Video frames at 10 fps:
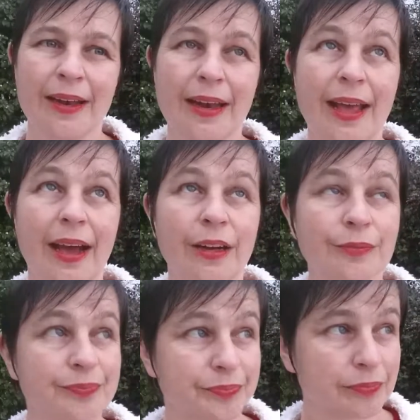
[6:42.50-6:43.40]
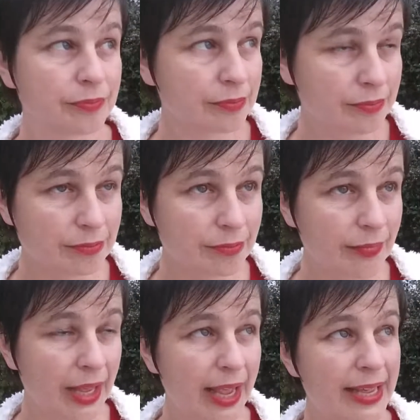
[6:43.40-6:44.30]
Now,
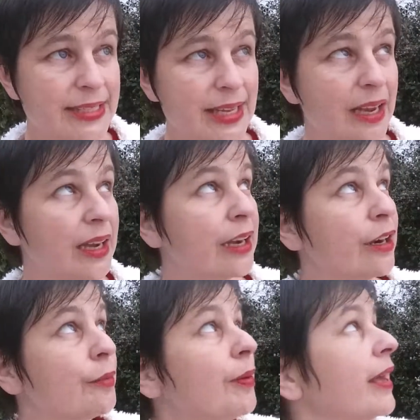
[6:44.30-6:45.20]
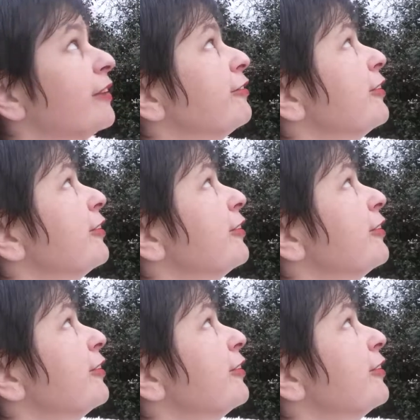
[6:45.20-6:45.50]
as our aeroplane